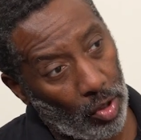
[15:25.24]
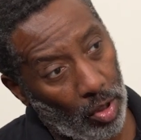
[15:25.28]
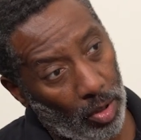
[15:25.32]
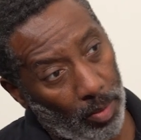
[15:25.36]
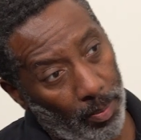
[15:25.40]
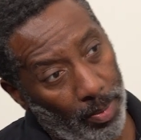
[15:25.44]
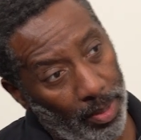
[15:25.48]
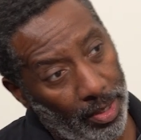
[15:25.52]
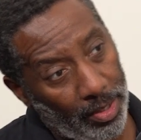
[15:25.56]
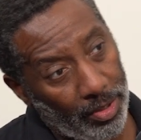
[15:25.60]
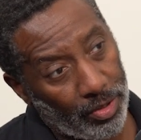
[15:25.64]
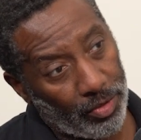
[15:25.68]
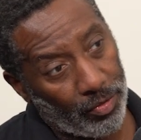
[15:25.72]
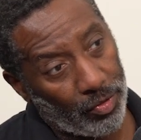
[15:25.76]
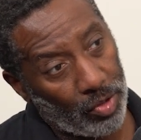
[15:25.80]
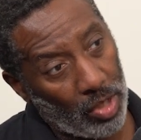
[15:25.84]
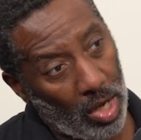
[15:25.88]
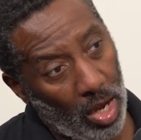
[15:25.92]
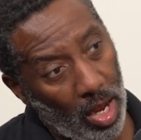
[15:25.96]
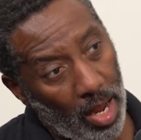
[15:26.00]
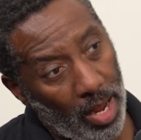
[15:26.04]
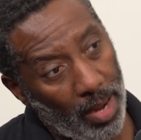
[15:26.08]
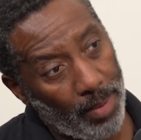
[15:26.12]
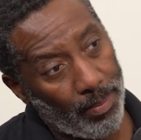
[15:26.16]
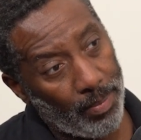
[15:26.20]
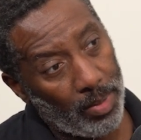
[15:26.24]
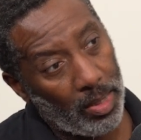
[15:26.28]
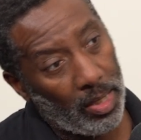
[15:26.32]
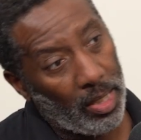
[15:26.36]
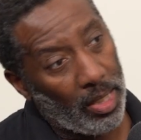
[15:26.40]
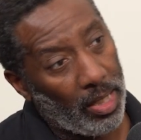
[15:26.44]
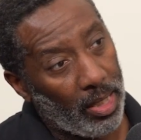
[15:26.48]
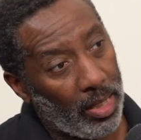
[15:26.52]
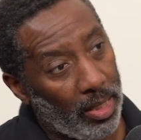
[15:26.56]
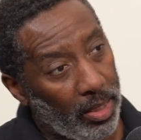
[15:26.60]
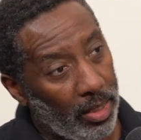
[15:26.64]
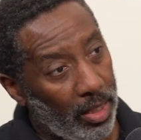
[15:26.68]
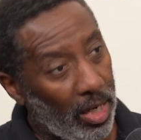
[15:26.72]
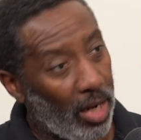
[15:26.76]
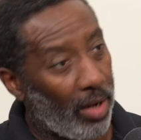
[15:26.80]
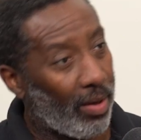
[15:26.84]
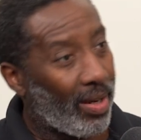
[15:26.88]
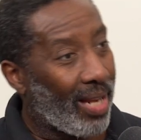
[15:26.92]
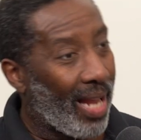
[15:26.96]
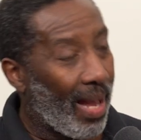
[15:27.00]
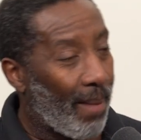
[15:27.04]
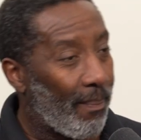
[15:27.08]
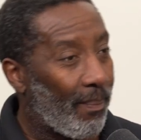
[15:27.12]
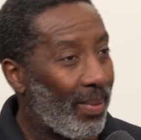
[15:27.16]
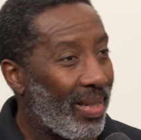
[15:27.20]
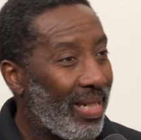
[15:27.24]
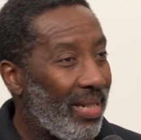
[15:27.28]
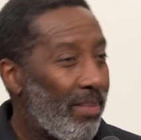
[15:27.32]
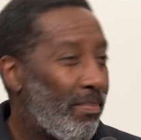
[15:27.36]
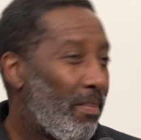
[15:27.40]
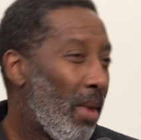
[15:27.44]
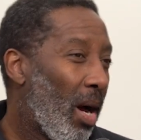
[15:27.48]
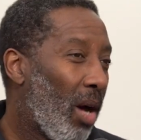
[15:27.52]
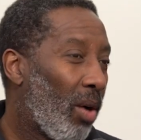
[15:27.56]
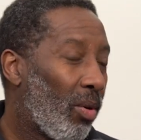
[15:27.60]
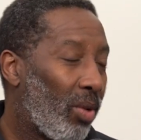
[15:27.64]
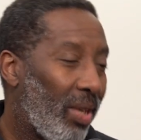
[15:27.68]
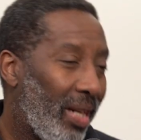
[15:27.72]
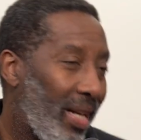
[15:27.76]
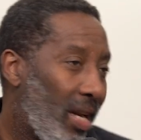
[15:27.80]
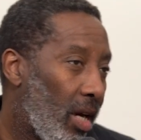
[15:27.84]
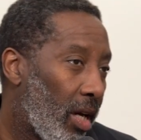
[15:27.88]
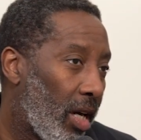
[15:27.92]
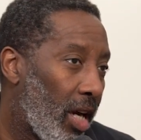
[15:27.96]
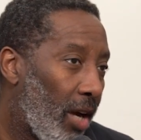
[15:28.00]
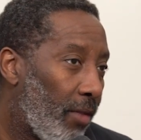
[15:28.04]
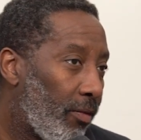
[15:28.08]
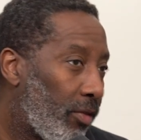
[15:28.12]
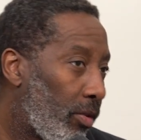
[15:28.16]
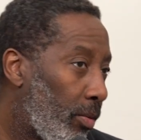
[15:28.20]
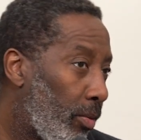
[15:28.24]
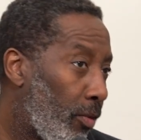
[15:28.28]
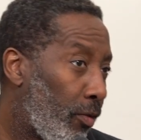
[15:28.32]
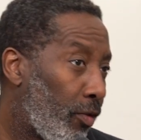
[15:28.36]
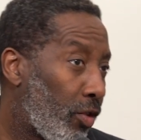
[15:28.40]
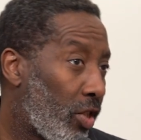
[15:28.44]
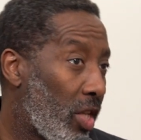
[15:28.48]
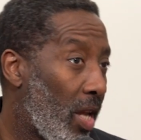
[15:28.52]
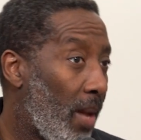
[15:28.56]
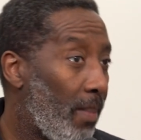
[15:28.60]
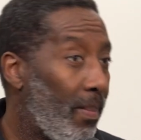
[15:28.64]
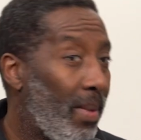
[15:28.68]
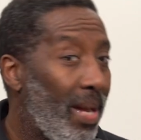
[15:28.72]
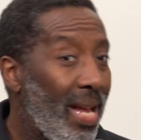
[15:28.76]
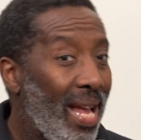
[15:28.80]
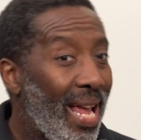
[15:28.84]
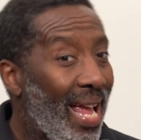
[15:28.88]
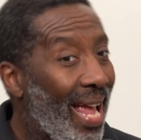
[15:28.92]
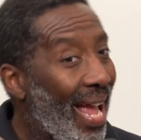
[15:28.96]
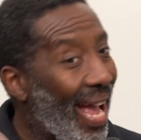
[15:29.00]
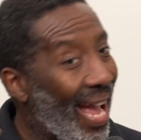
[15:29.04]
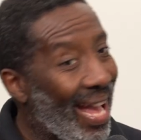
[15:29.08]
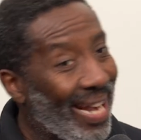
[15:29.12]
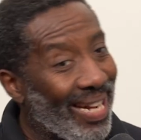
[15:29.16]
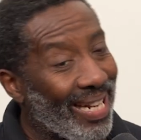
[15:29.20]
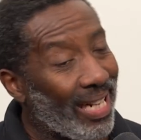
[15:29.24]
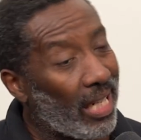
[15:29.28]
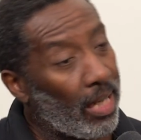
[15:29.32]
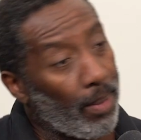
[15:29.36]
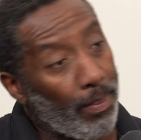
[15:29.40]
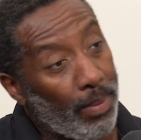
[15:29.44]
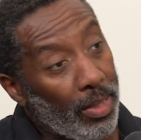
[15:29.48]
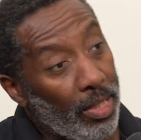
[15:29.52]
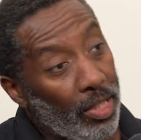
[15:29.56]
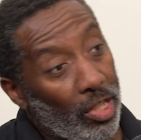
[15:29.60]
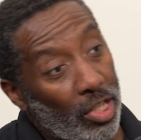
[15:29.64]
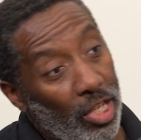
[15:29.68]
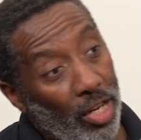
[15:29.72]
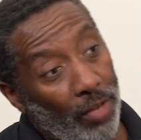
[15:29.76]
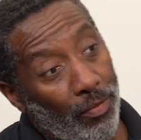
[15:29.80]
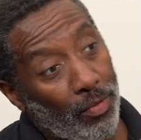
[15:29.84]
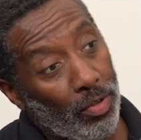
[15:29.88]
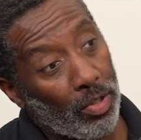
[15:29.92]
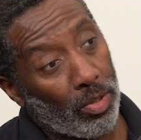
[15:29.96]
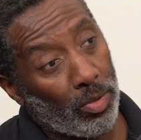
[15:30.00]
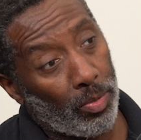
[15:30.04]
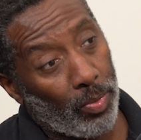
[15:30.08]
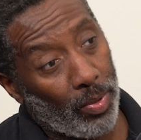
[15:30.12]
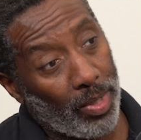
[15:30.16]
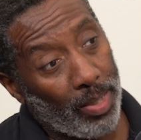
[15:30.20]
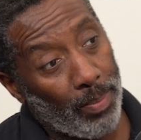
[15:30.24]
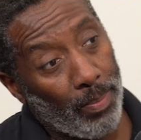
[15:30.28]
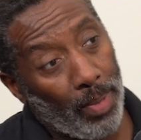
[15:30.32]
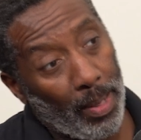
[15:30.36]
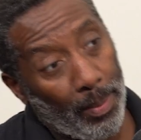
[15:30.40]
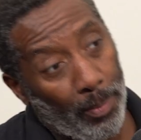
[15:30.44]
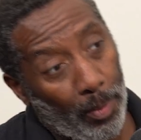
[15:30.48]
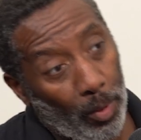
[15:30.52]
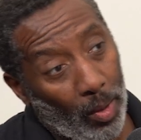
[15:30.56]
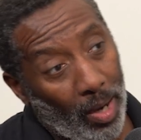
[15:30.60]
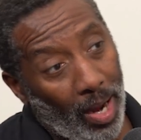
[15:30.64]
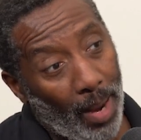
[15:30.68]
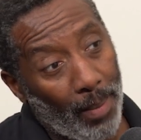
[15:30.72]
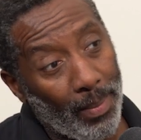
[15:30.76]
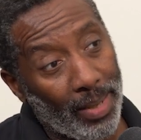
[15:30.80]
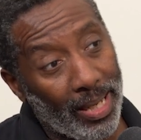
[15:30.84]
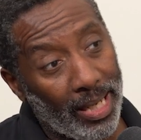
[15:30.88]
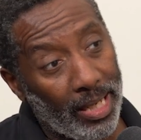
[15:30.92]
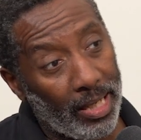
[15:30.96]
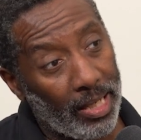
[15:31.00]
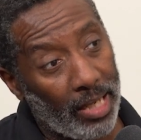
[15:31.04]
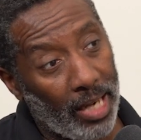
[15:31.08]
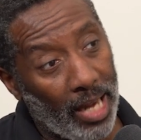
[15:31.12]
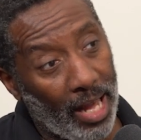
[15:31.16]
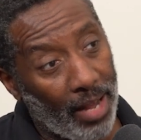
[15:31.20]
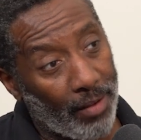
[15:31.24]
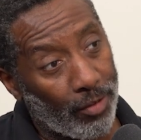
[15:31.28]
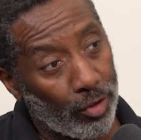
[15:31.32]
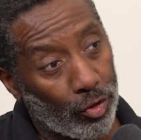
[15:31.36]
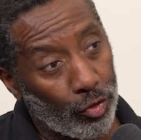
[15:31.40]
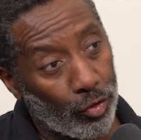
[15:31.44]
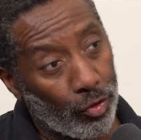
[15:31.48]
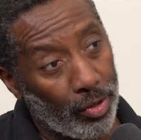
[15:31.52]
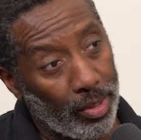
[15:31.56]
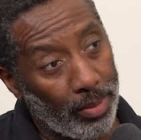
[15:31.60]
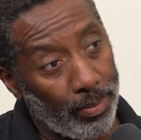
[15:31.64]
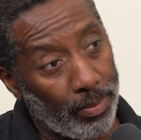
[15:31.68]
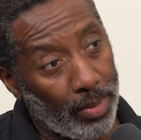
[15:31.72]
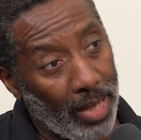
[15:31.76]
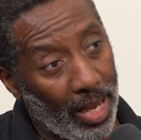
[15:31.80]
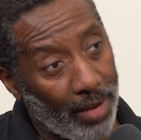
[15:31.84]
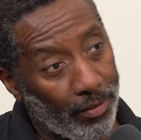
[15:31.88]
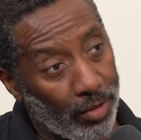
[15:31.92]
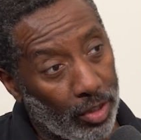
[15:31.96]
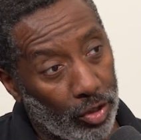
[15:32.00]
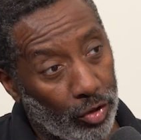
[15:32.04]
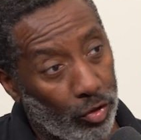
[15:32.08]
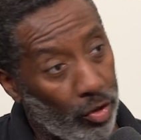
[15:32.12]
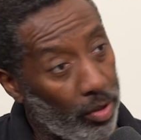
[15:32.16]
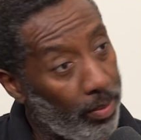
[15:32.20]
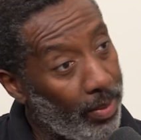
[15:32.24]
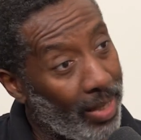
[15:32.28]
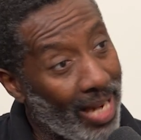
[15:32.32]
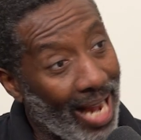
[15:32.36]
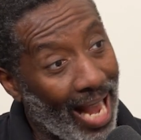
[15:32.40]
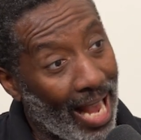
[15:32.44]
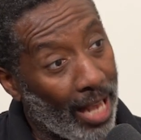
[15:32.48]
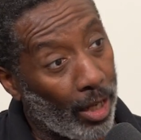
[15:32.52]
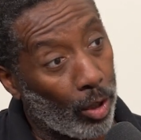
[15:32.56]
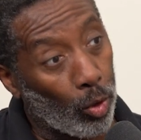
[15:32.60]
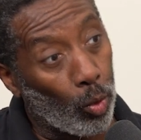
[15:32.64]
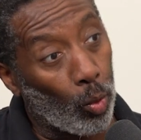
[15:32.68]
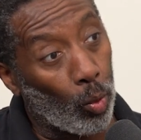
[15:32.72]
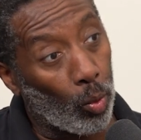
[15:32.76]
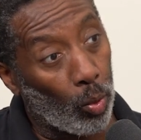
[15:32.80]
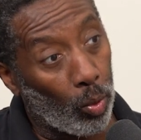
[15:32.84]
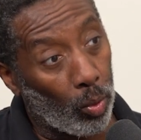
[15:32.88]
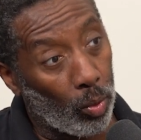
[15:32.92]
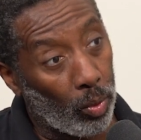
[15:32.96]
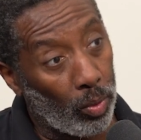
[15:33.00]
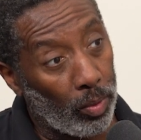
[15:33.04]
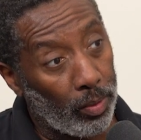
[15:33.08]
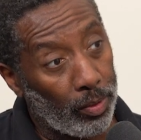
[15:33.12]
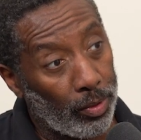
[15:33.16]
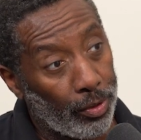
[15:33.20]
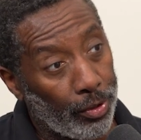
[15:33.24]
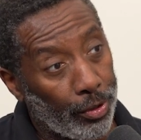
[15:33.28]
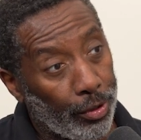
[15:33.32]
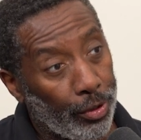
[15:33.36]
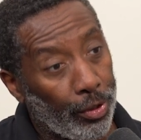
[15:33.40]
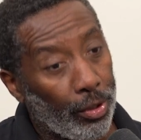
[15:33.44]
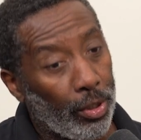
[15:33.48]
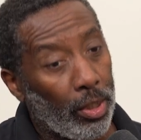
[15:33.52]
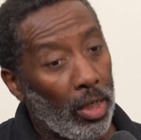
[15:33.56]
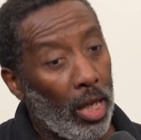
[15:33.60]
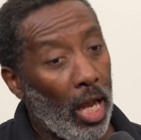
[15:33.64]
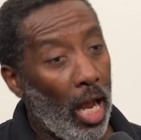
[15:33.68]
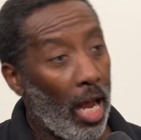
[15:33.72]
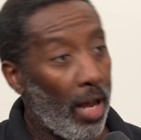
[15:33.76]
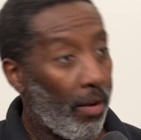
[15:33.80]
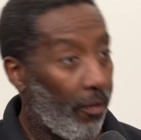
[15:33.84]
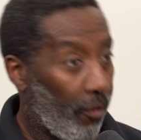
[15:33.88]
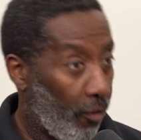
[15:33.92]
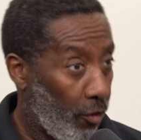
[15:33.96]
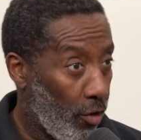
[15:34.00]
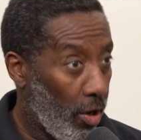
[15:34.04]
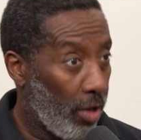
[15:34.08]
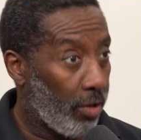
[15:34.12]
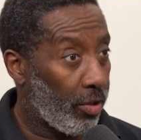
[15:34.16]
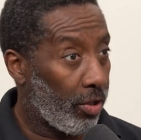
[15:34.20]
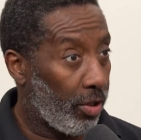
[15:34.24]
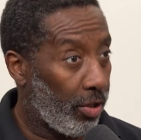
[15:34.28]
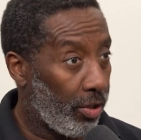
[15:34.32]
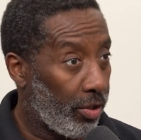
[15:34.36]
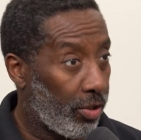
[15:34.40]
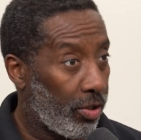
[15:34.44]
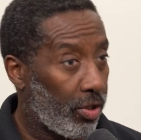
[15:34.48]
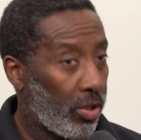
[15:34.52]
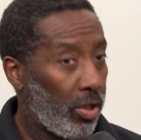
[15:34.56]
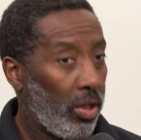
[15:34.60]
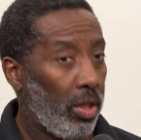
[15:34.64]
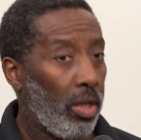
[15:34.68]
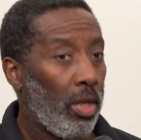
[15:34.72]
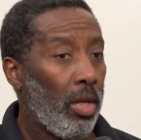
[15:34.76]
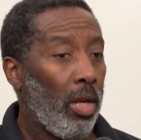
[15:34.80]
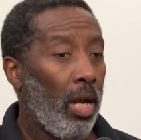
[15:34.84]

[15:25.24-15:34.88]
long periods of time, can be mildly uncomfortable for some, and it can be the difference between people coming in and having a treatment at all for others.